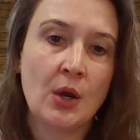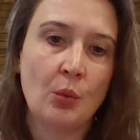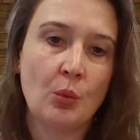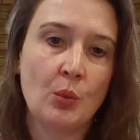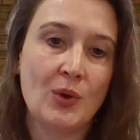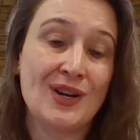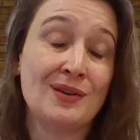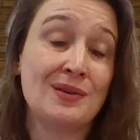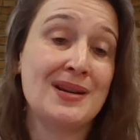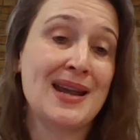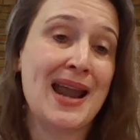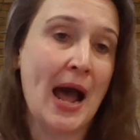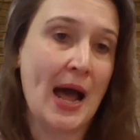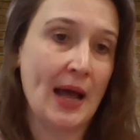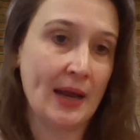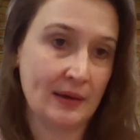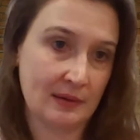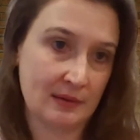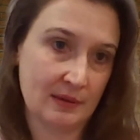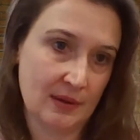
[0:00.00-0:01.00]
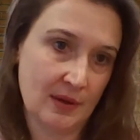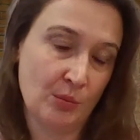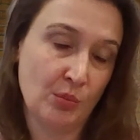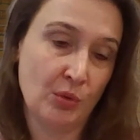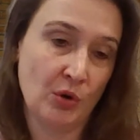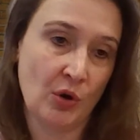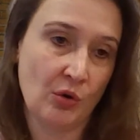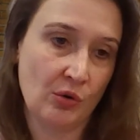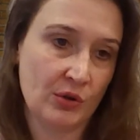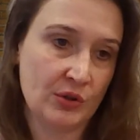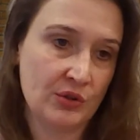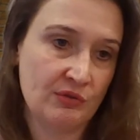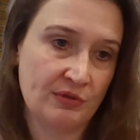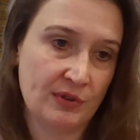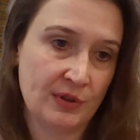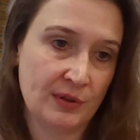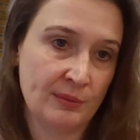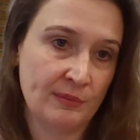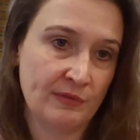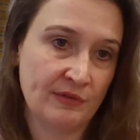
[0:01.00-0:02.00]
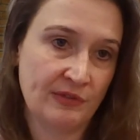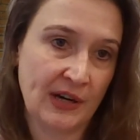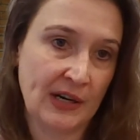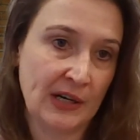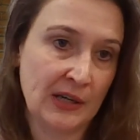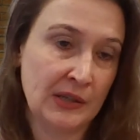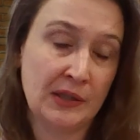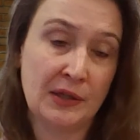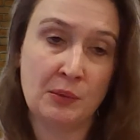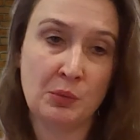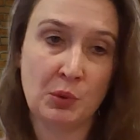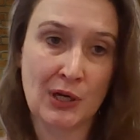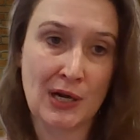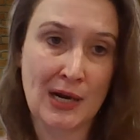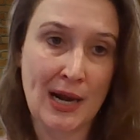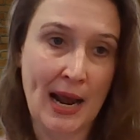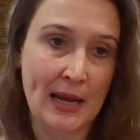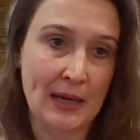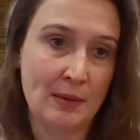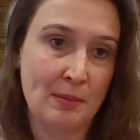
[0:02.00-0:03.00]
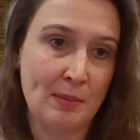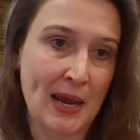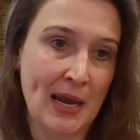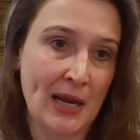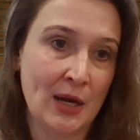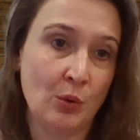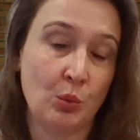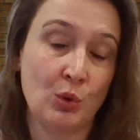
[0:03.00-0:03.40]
we are not a brokerage firm, frankly, we're not a bank,